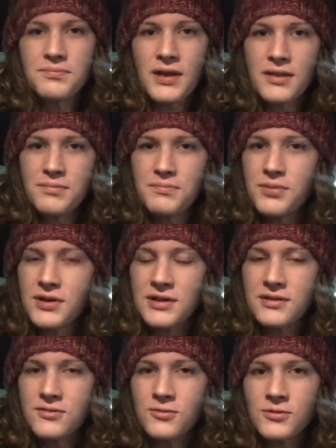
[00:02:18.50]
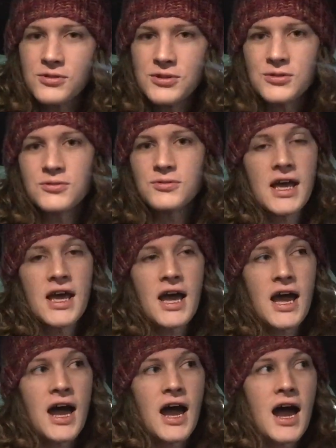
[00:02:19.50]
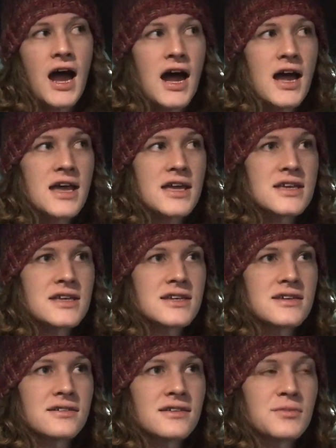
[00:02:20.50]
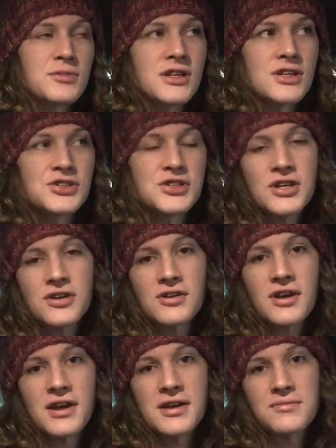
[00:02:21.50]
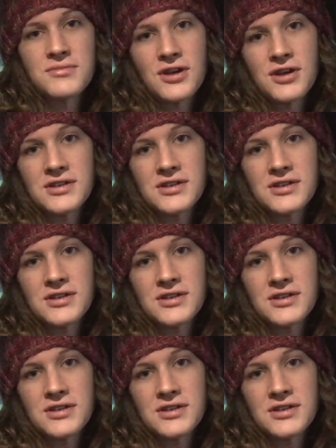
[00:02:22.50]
that's pretty cool too. I am an engineer. I'm